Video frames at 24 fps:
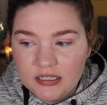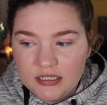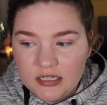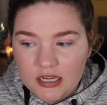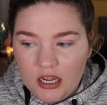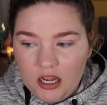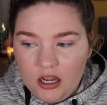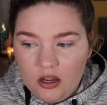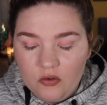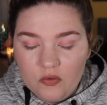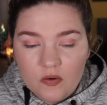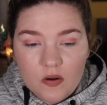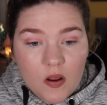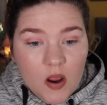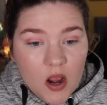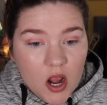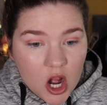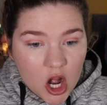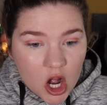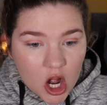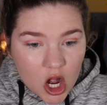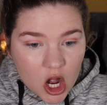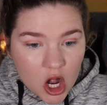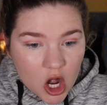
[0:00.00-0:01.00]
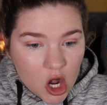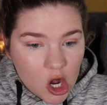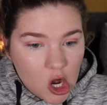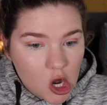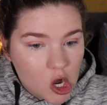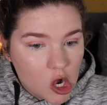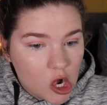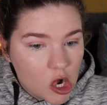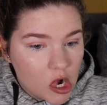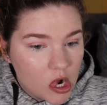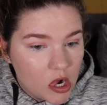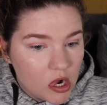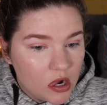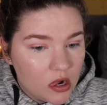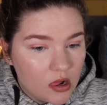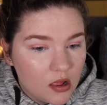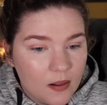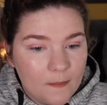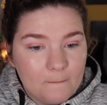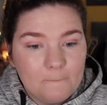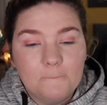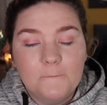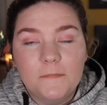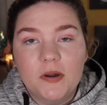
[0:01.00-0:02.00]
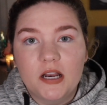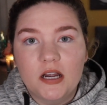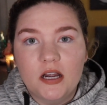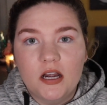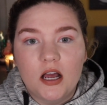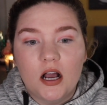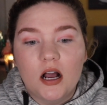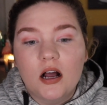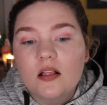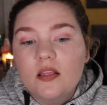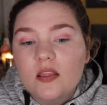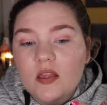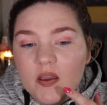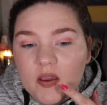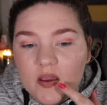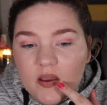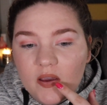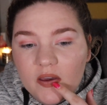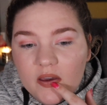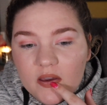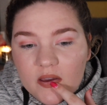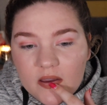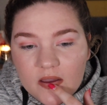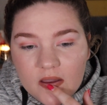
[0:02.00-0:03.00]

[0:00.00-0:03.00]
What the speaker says: down, but not like